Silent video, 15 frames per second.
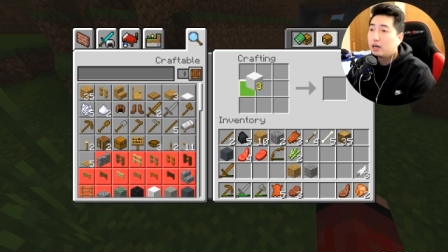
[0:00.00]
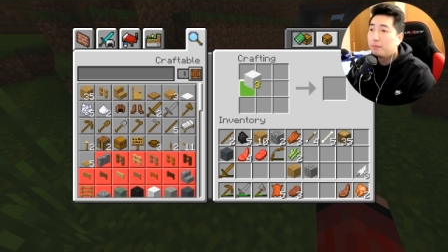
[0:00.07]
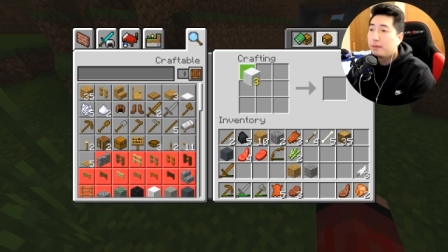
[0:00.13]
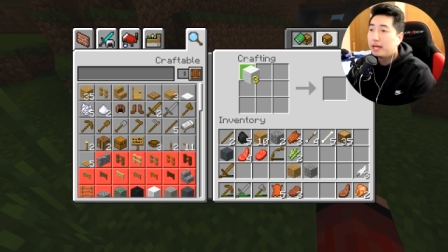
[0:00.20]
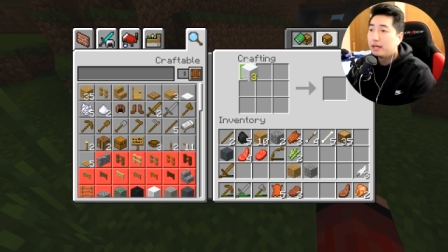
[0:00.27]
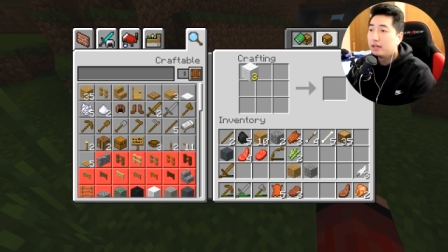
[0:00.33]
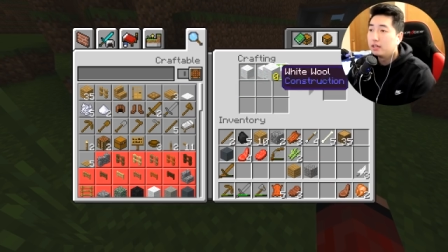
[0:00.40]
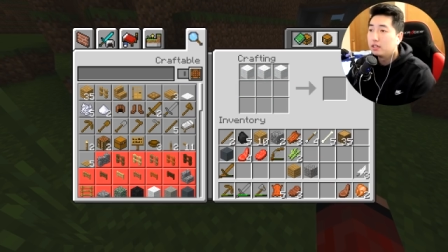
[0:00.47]
a
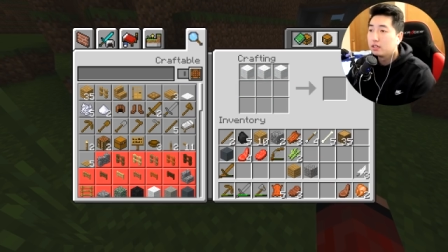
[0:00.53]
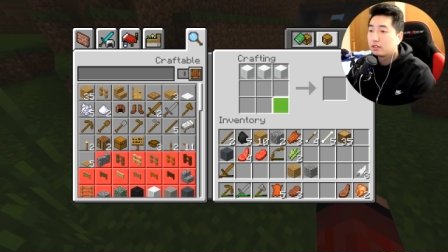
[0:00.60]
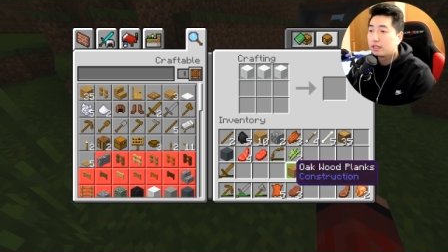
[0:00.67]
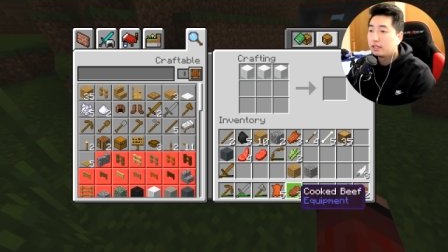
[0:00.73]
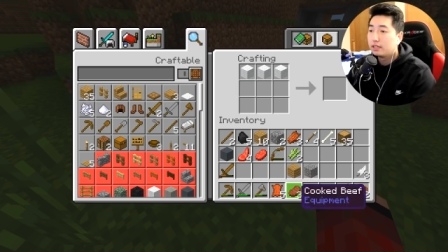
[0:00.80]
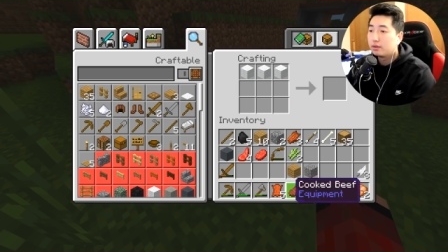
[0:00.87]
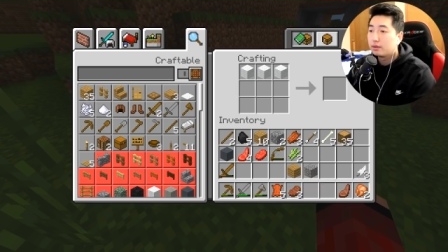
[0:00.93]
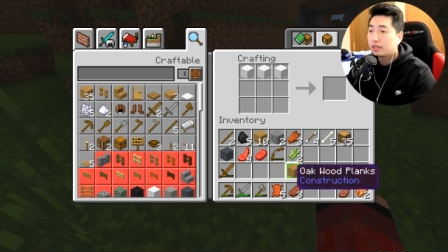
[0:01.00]
bed.
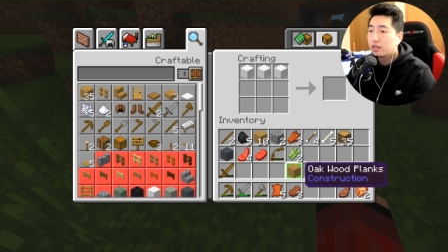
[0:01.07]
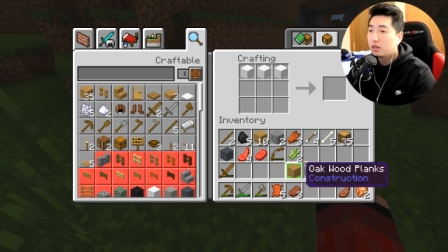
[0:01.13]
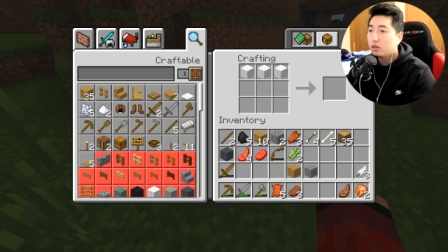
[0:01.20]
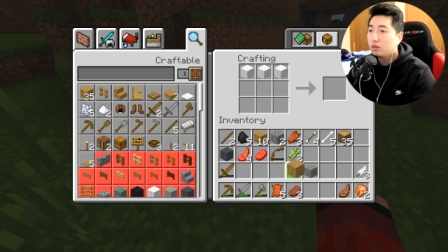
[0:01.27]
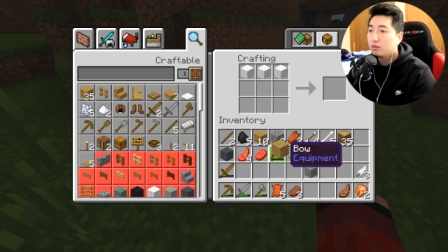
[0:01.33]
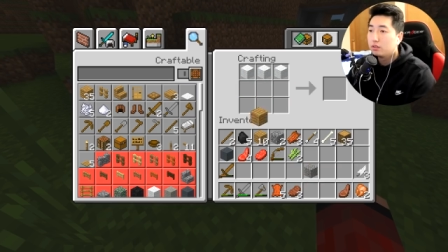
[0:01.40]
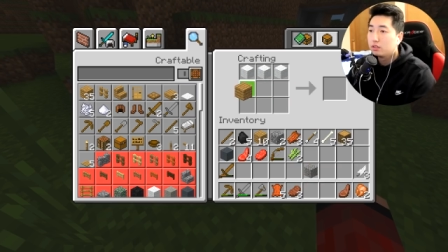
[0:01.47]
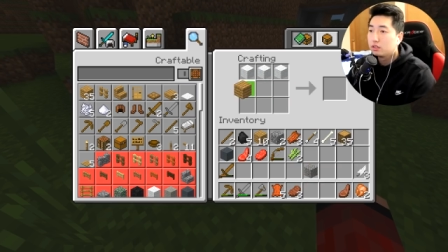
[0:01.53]
Okay, there we
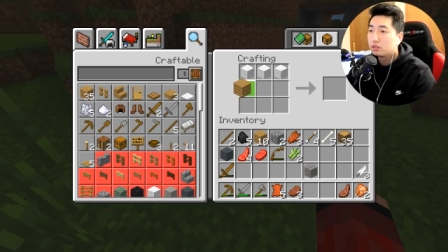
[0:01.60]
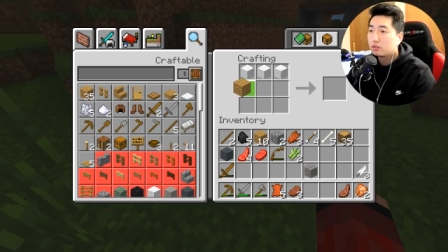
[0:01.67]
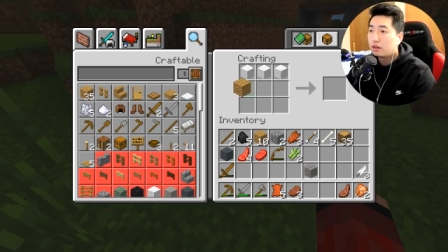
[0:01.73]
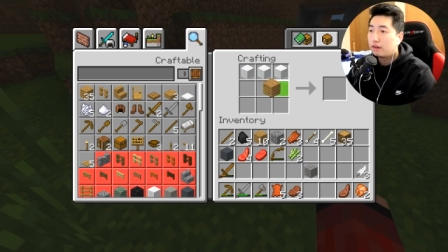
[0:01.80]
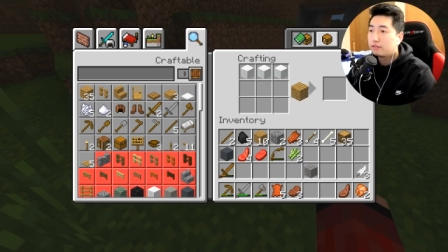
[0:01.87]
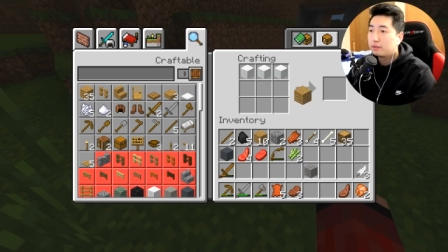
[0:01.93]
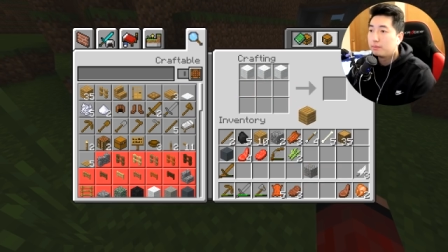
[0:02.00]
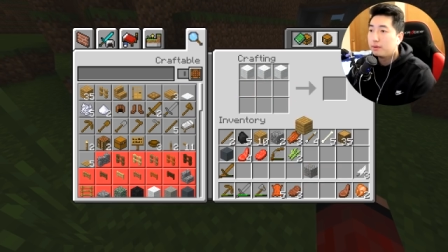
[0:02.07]
go.
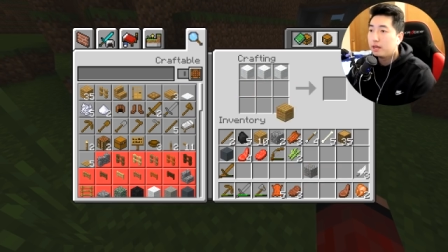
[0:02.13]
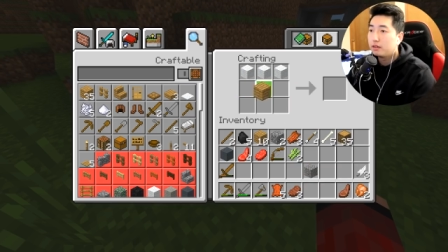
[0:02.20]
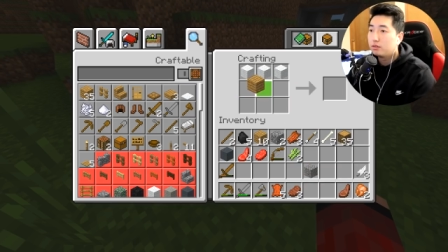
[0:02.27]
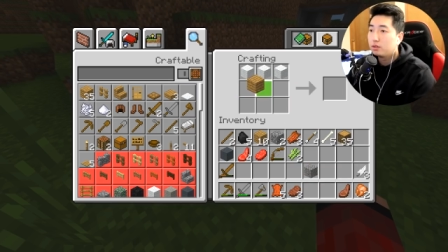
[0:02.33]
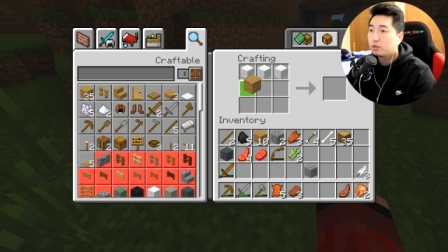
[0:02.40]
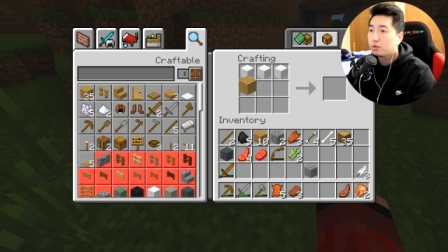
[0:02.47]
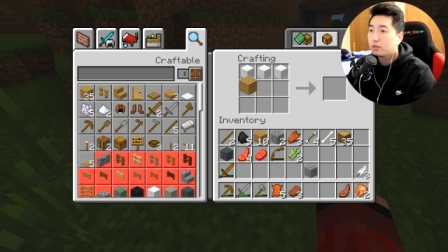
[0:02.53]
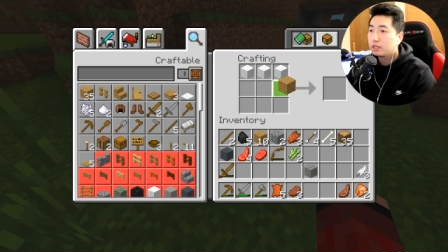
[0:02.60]
Craft a bed
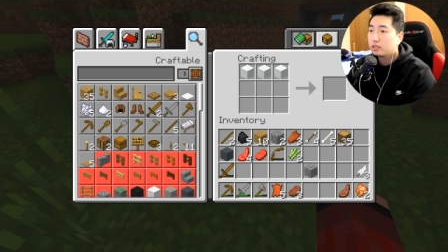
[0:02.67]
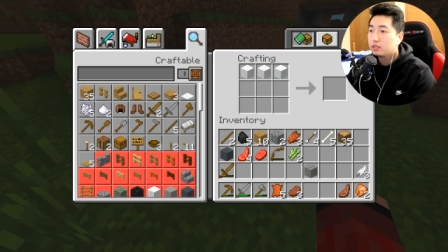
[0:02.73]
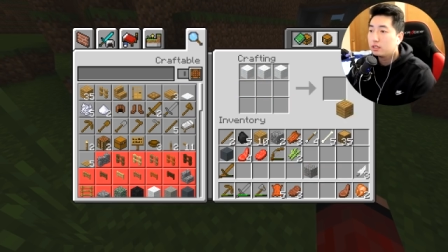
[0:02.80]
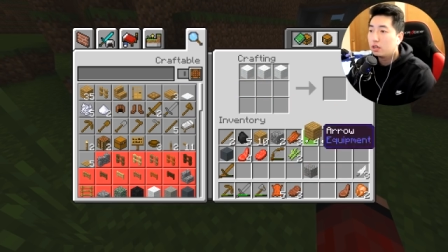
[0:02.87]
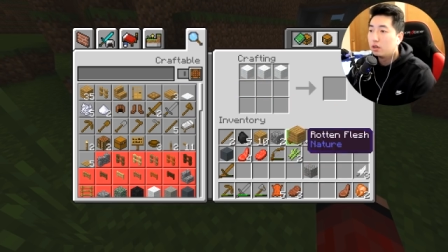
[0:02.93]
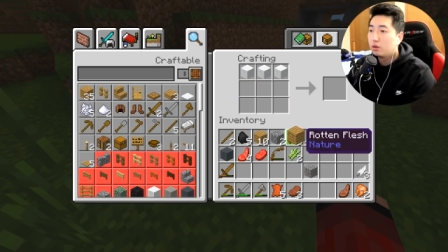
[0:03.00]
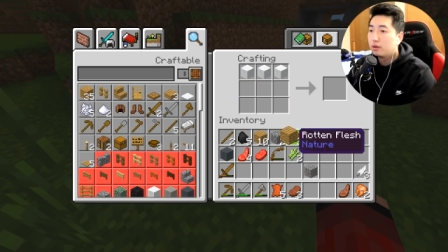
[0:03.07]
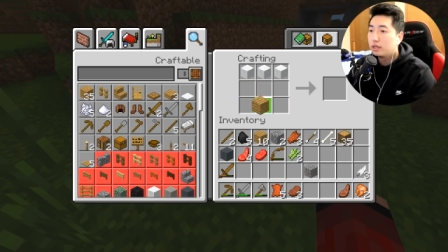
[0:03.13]
real quickly.
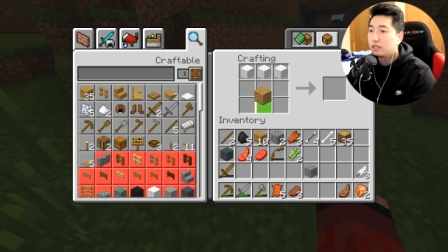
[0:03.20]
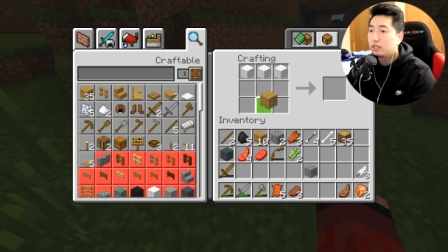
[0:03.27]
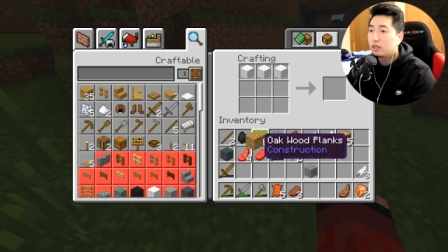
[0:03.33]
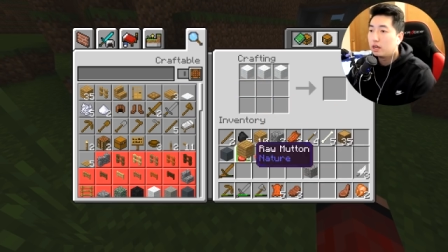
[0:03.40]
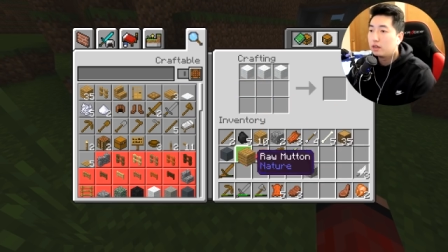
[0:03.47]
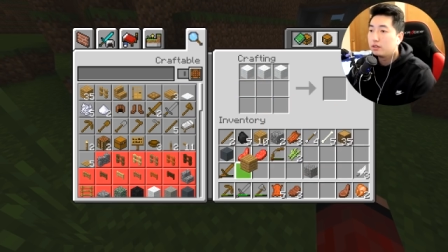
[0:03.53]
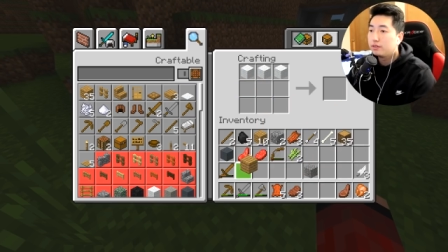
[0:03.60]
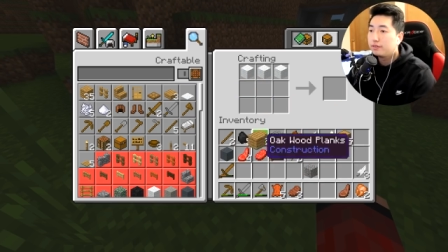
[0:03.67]
Oh wait,
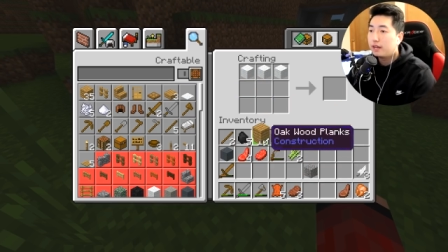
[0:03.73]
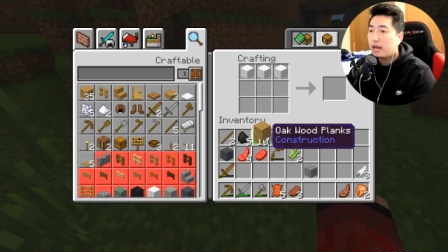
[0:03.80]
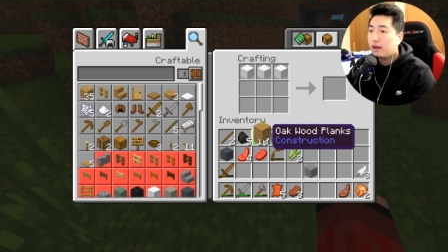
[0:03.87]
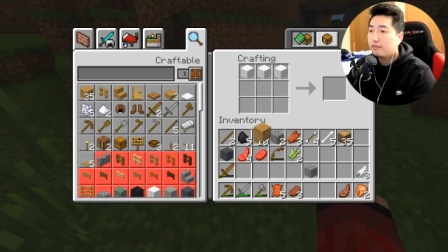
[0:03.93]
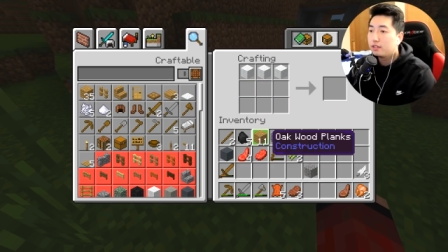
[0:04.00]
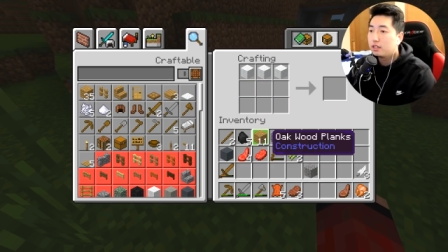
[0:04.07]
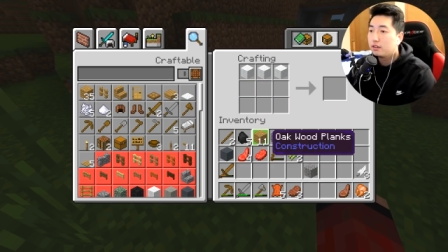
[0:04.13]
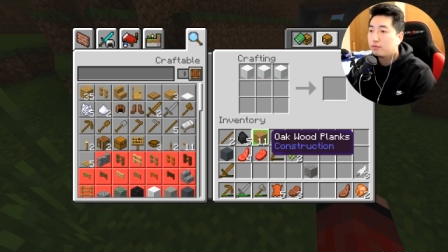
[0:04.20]
I don't even
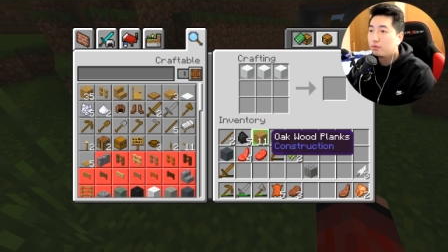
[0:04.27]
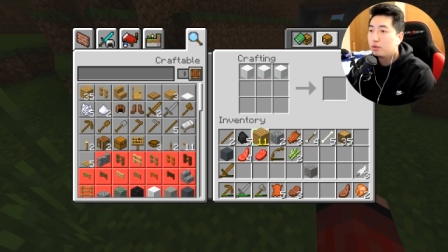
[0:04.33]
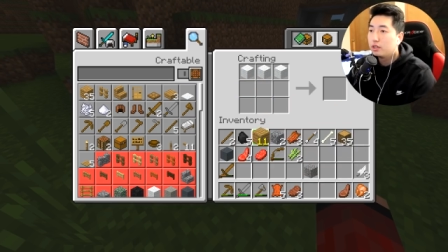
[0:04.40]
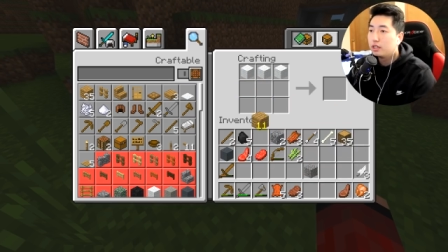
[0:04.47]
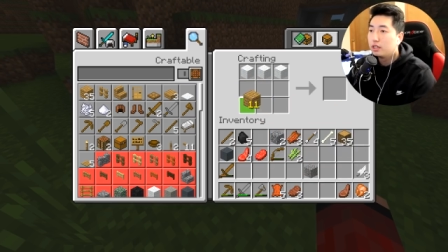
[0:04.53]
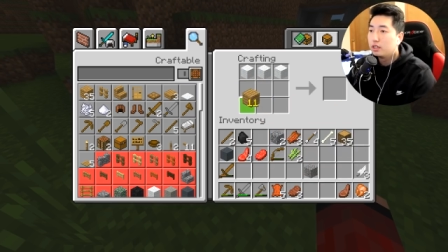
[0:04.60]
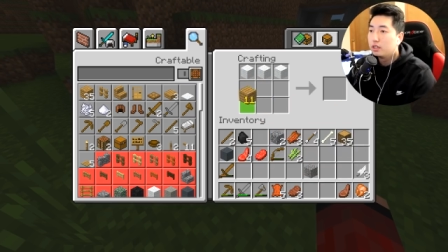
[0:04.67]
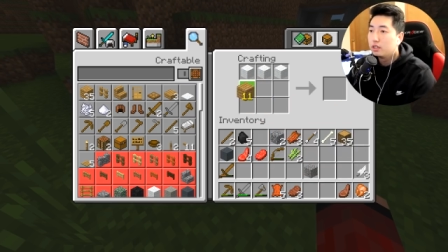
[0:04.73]
have enough
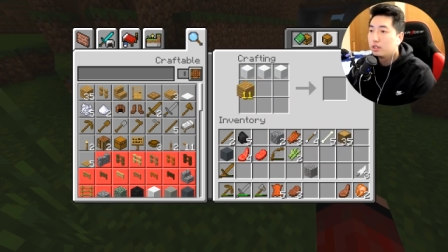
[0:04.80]
wood.